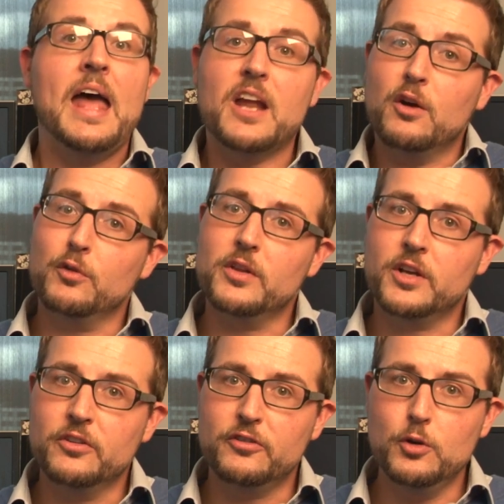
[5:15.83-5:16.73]
Now for the
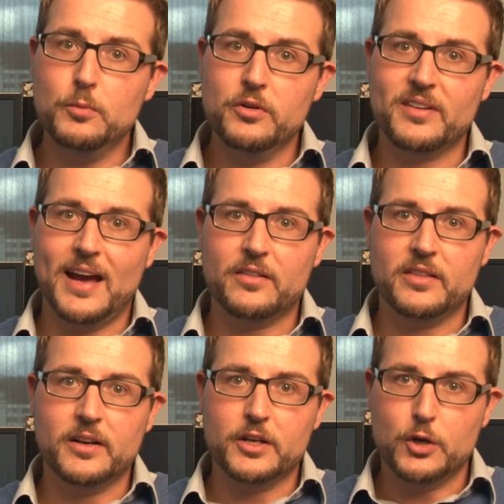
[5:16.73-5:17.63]
consumers out
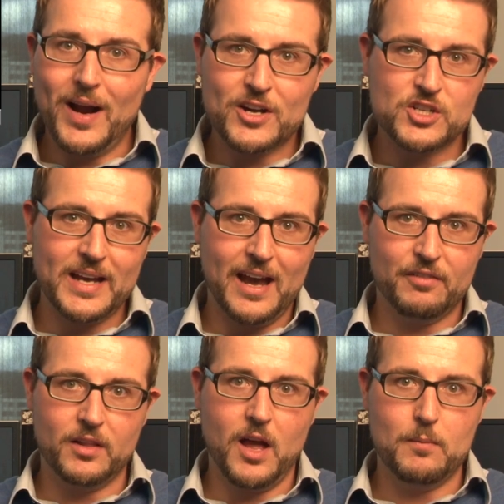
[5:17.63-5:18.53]
there, you actually have
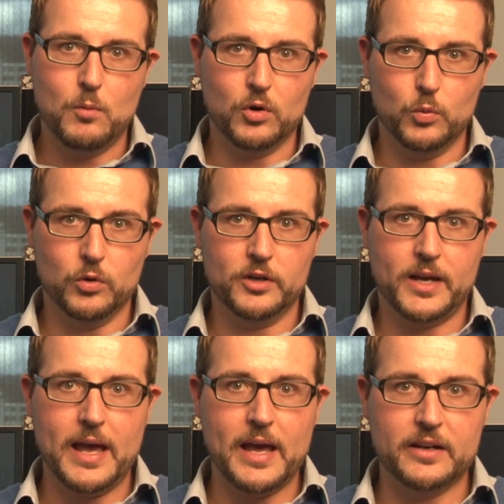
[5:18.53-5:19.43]
a lot more work
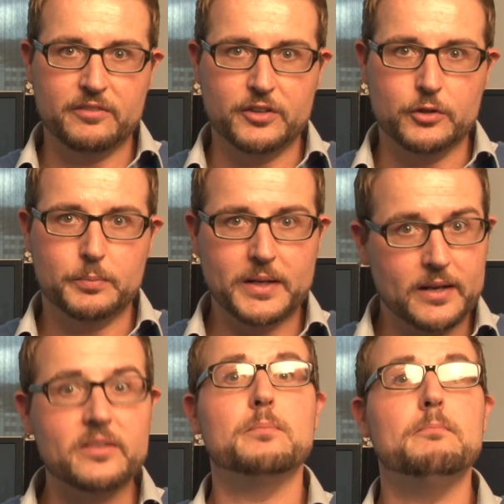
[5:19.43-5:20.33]
ahead of you
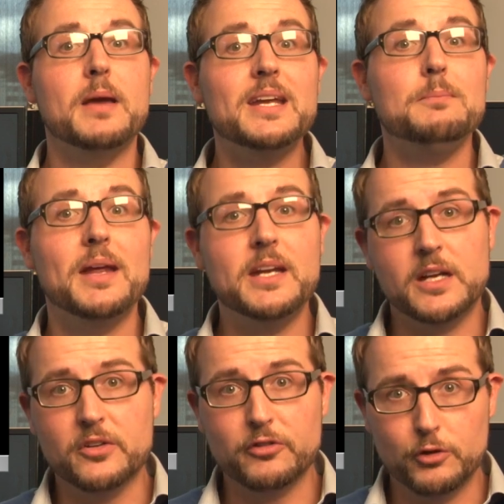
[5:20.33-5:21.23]
because many, many
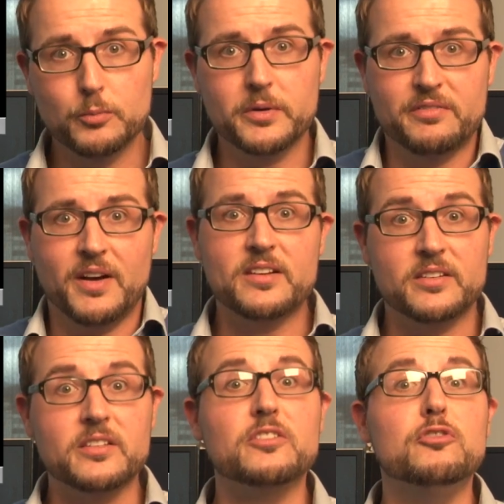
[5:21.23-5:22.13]
consumer
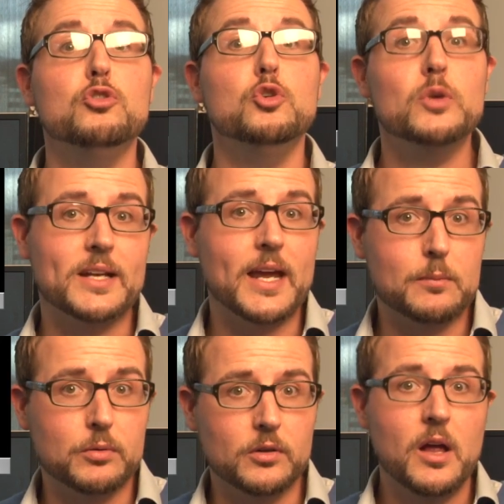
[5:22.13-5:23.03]
devices do
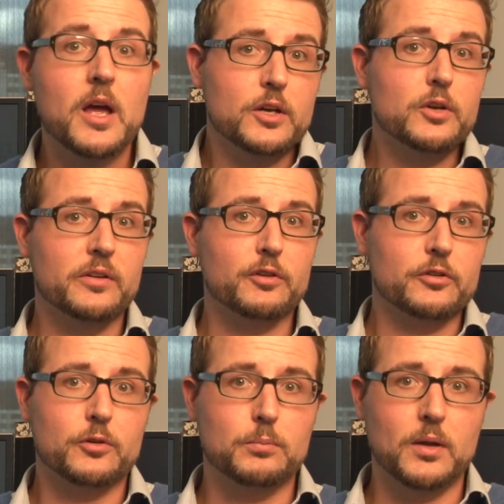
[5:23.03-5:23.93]
enable
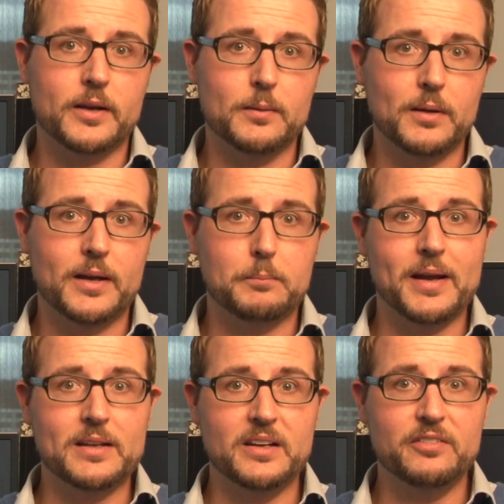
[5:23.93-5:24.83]
universal plug and play
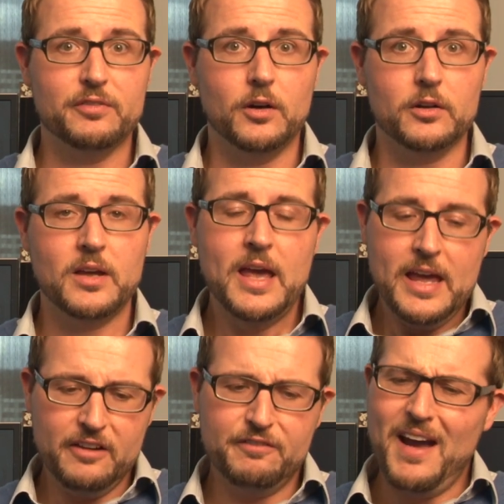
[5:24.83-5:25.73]
by default.
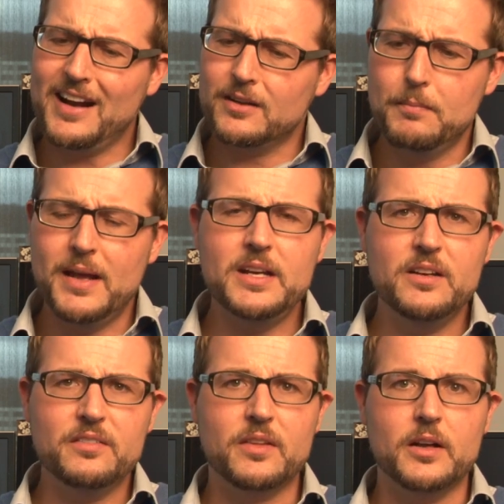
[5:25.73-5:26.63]
In fact, many
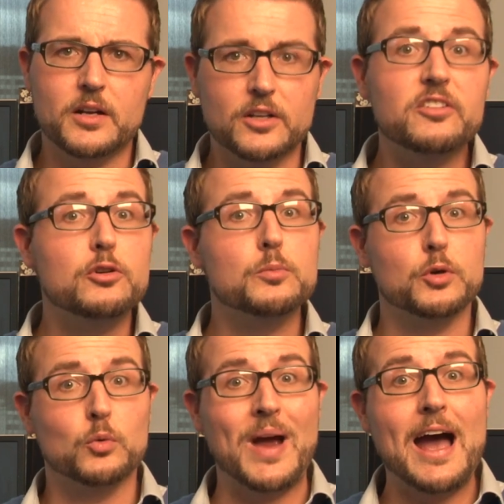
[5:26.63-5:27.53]
of the
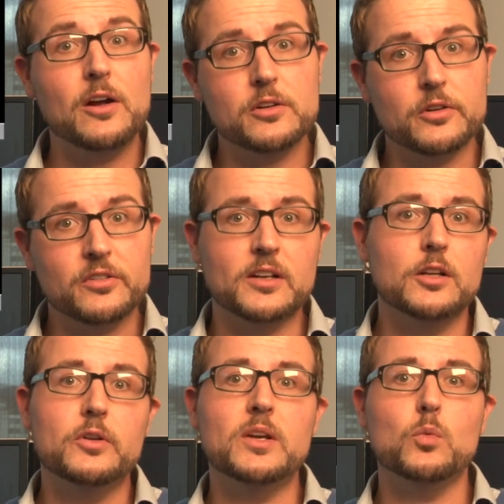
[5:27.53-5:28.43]
consumer routers,
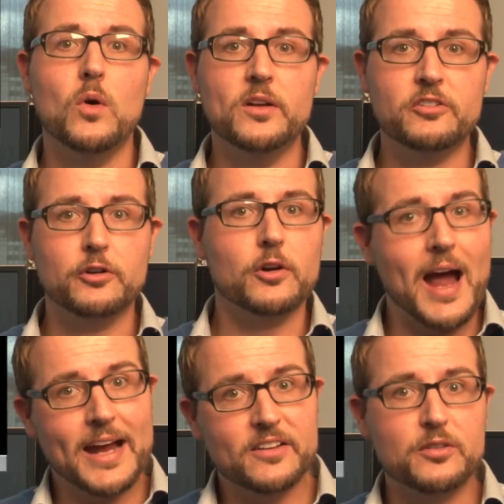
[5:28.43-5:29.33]
including ones your
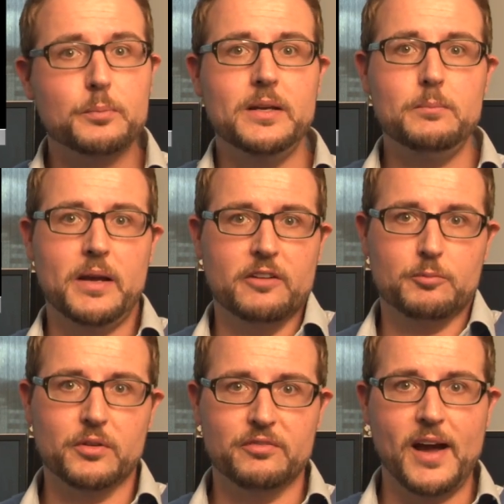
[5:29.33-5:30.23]
ISP may
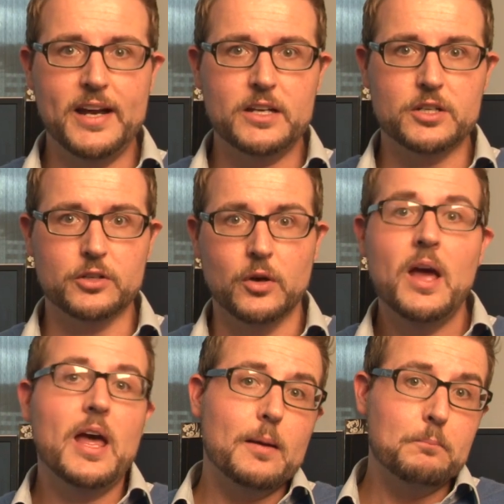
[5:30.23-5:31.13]
have provided you,
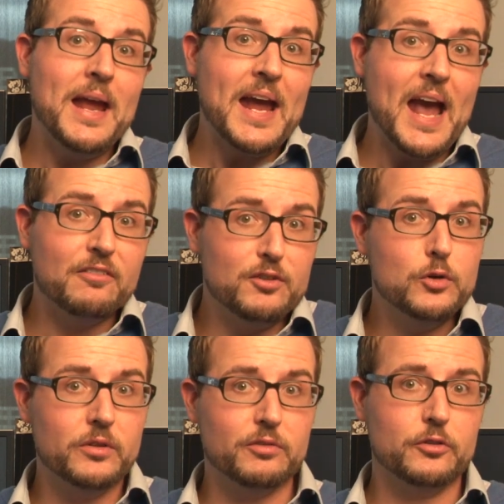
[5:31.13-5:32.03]
may have
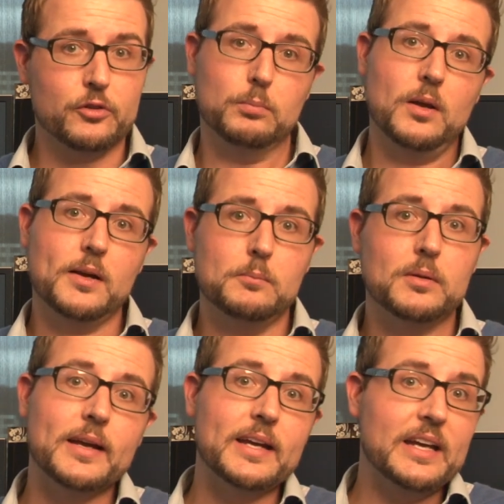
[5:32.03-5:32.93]
universal plug and
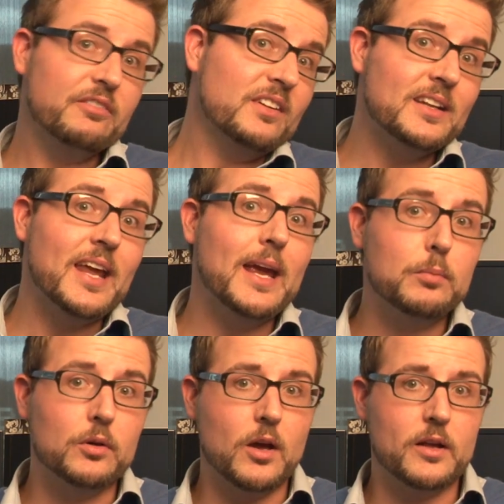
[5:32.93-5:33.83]
play even
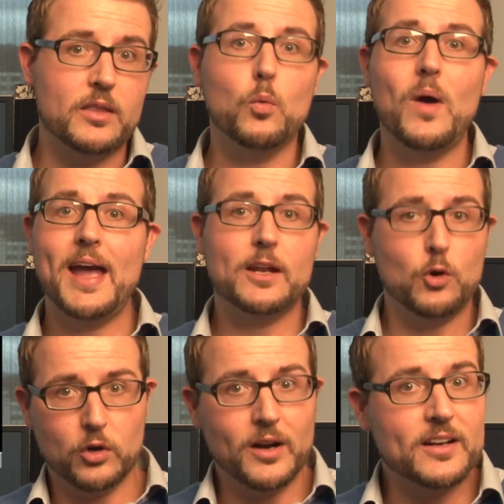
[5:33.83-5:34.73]
enabled on the WAN
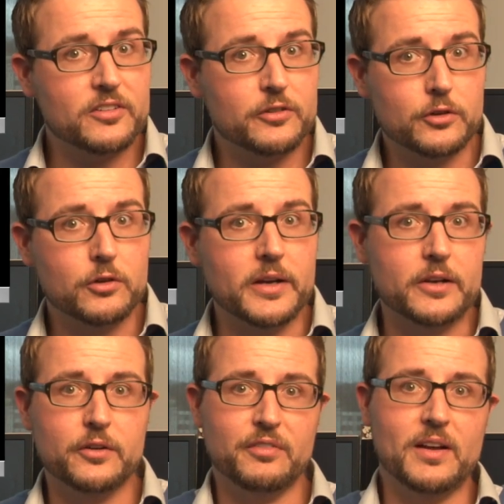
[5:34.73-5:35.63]
or external
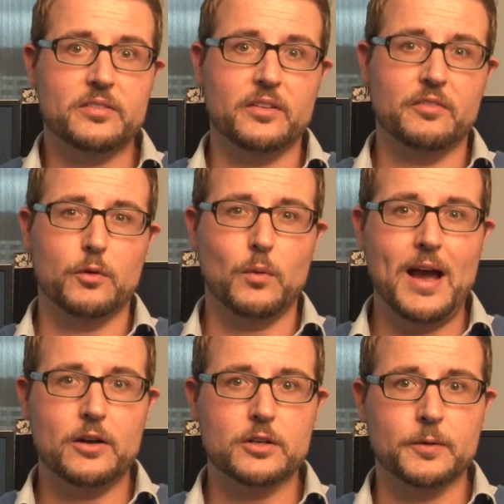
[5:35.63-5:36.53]
interface of the
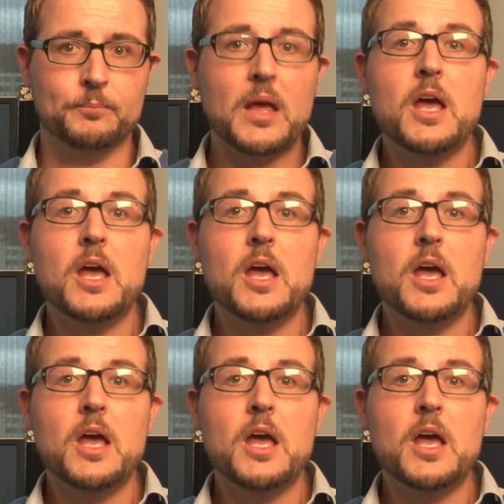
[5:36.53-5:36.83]
router.